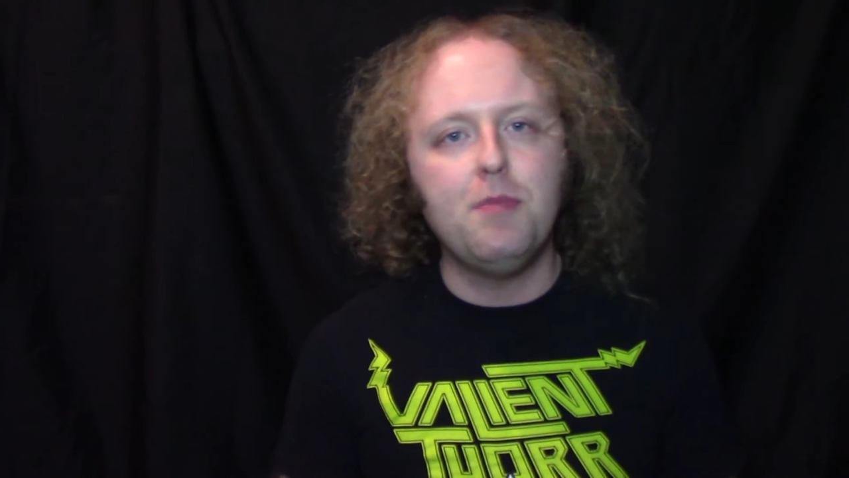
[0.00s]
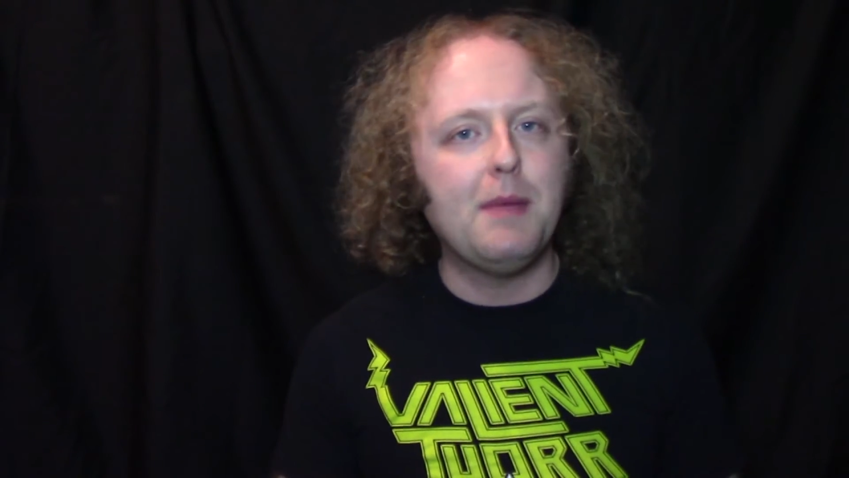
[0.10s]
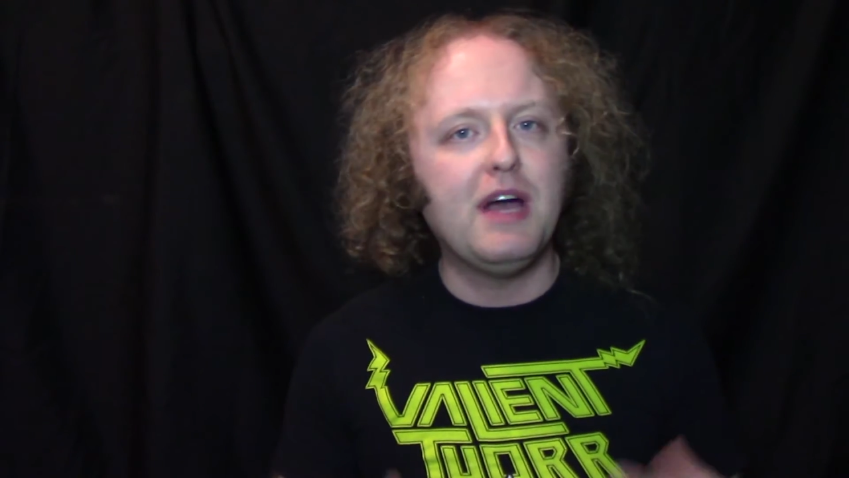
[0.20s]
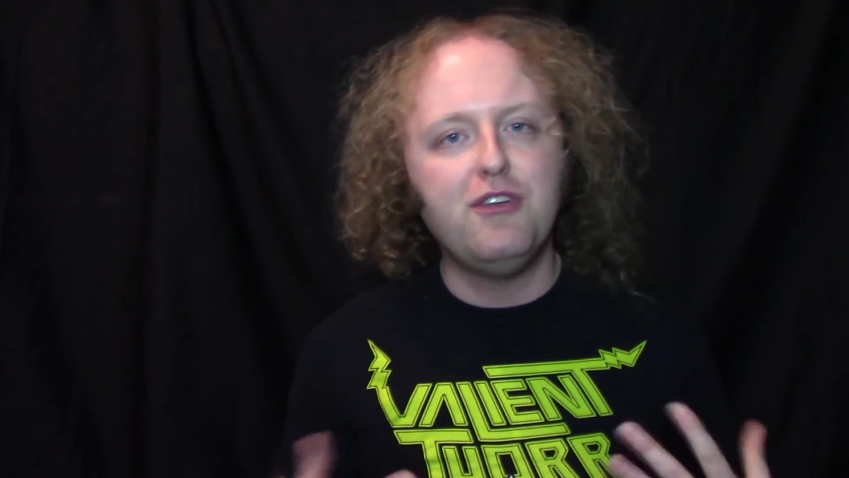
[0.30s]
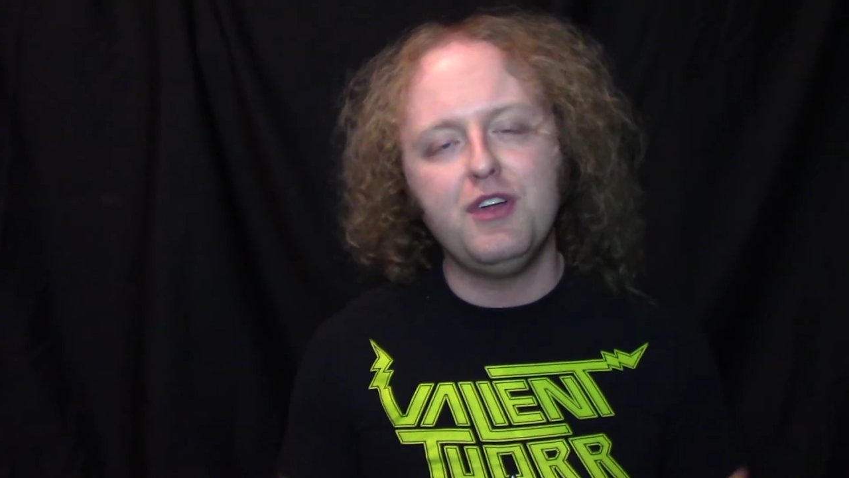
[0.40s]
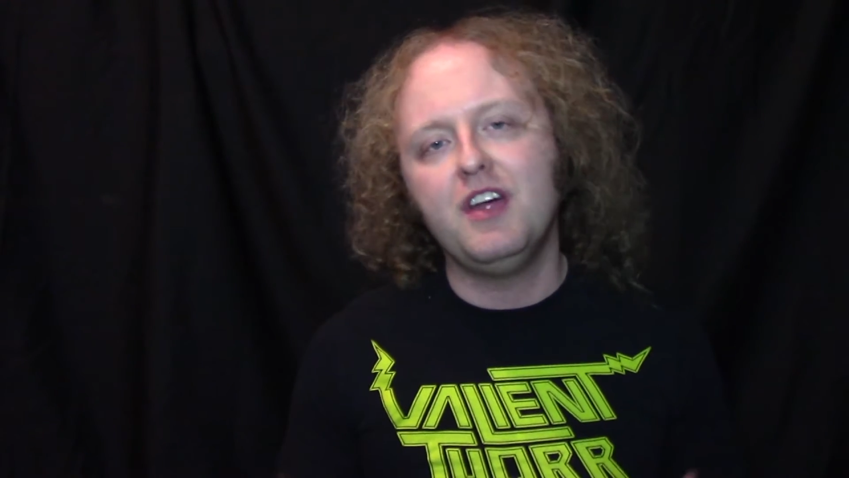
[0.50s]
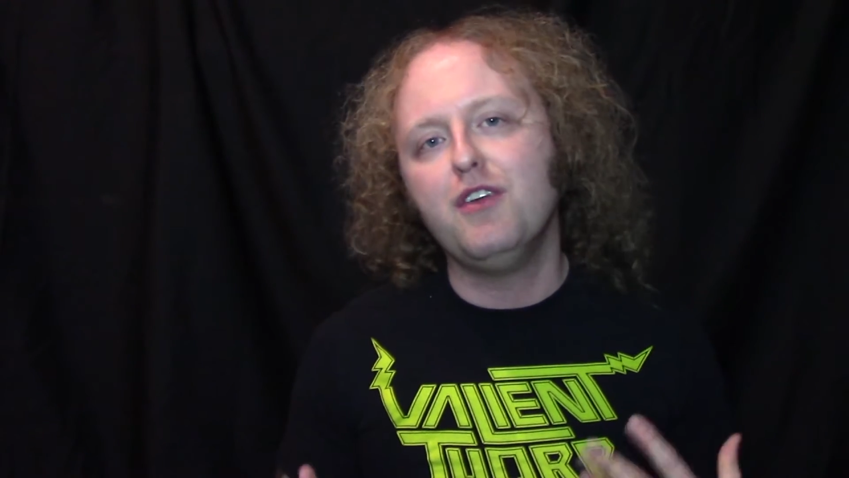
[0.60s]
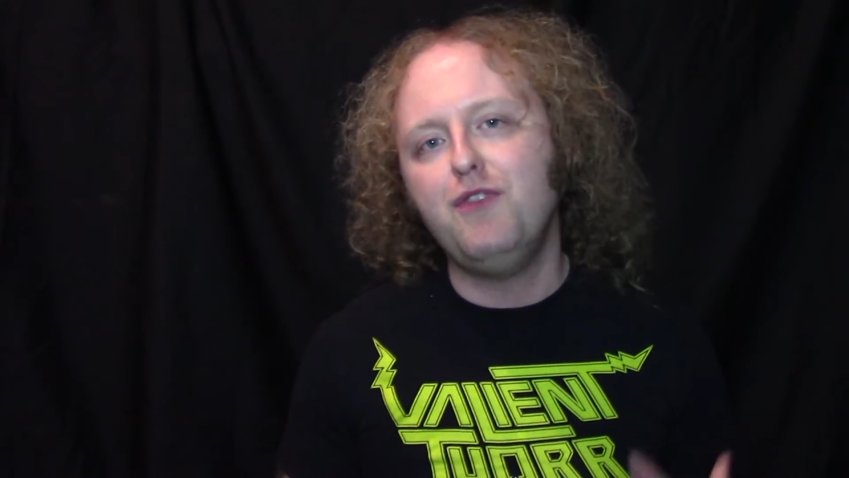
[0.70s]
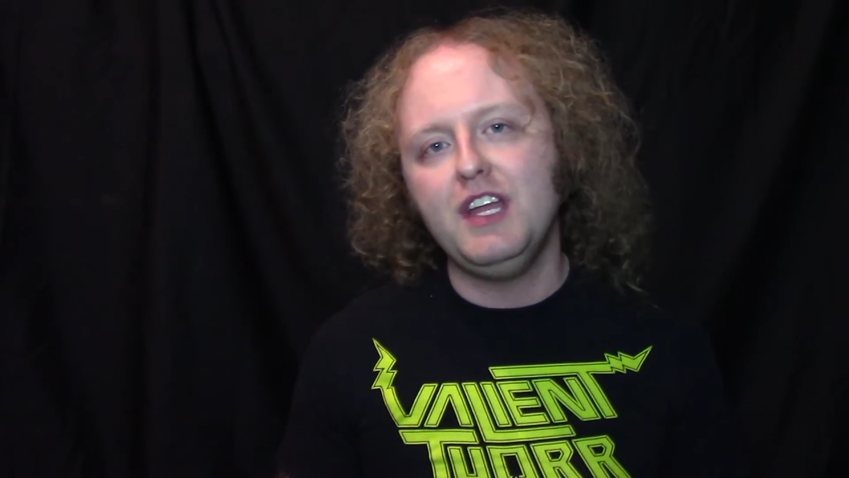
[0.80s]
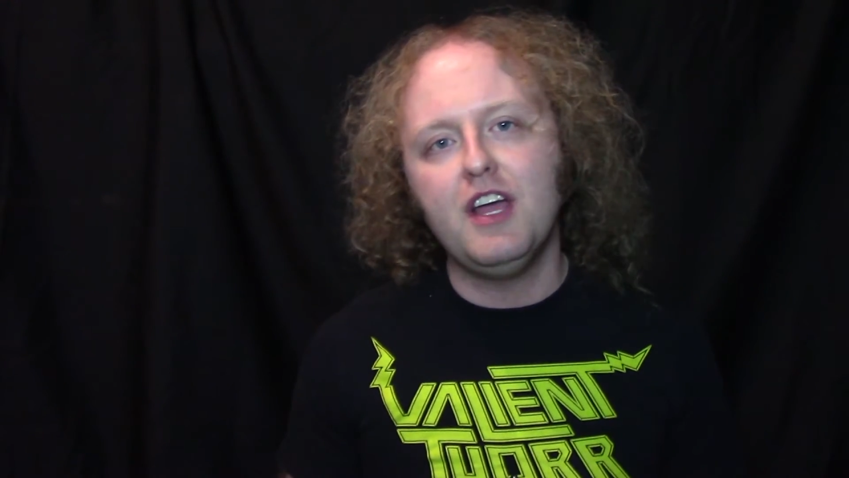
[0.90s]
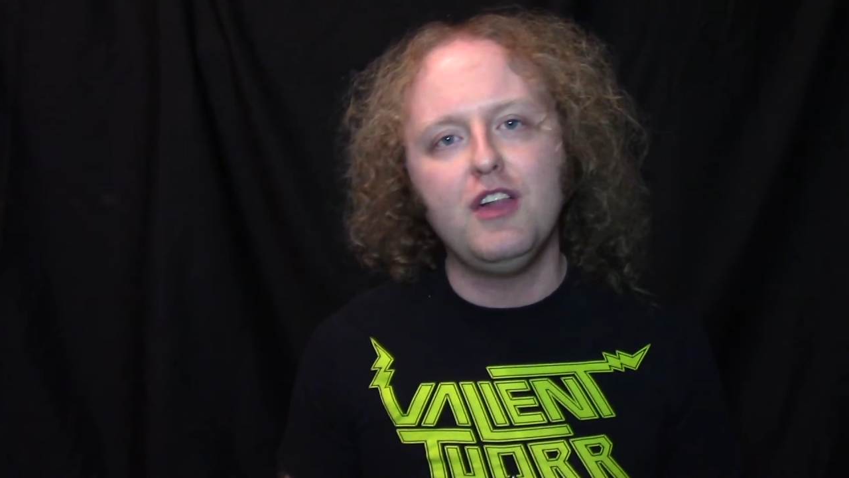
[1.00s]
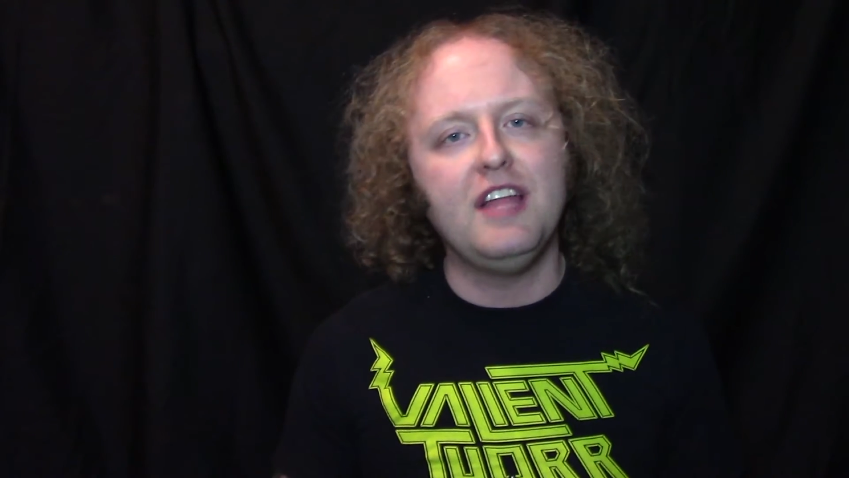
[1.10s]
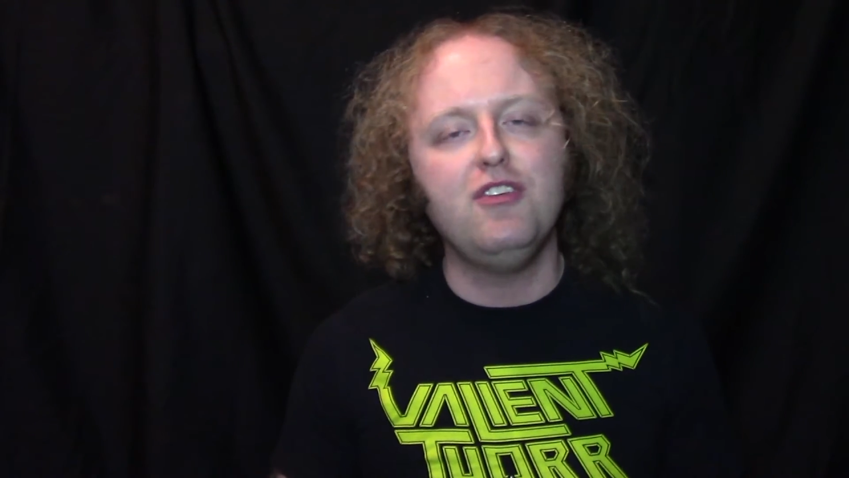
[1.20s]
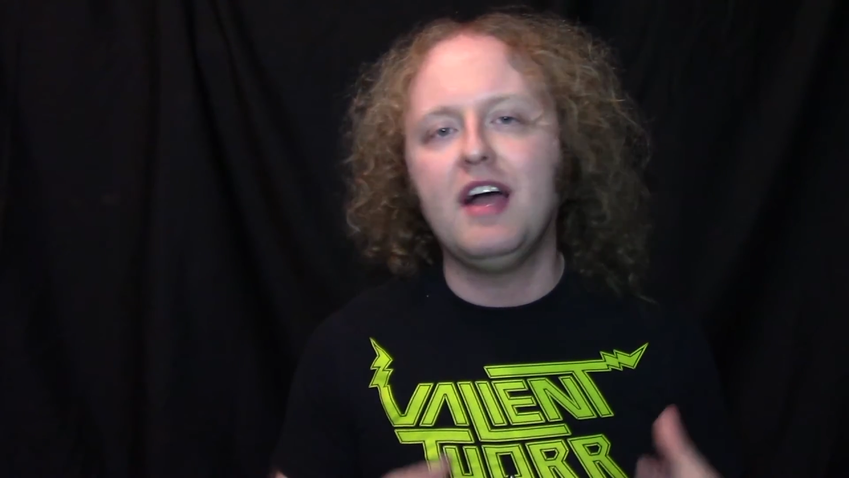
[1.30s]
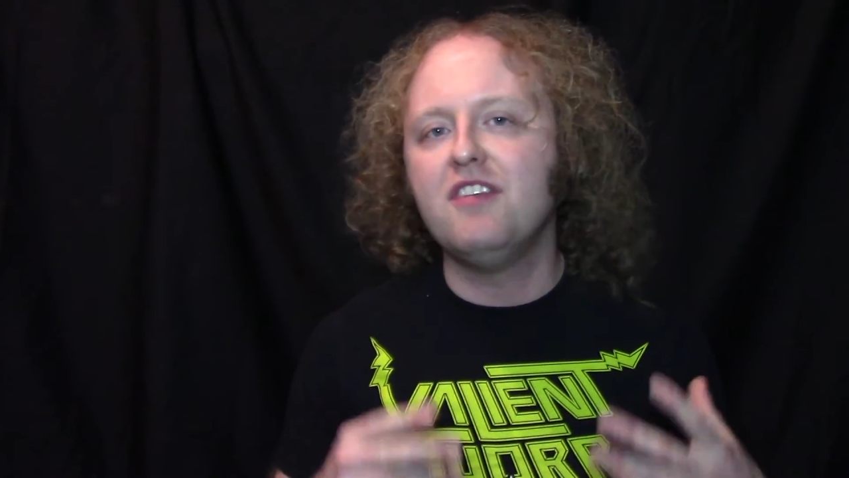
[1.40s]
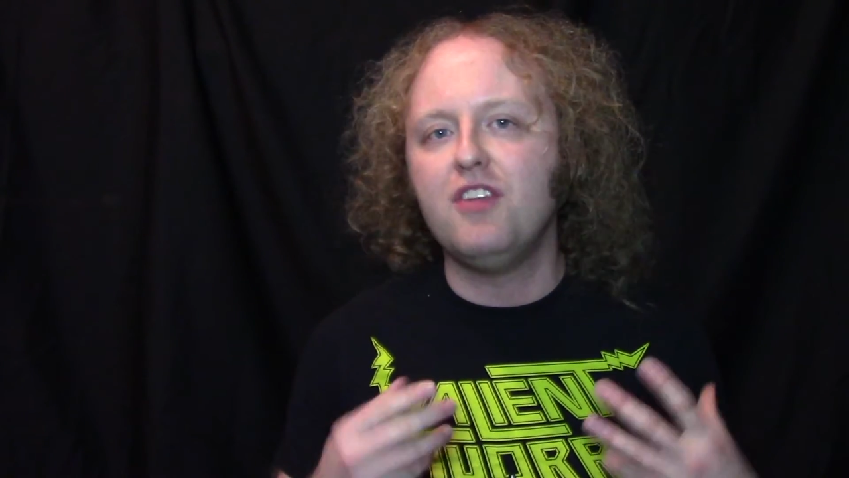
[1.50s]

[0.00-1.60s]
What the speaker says: Maybe I'll do another video letting you guys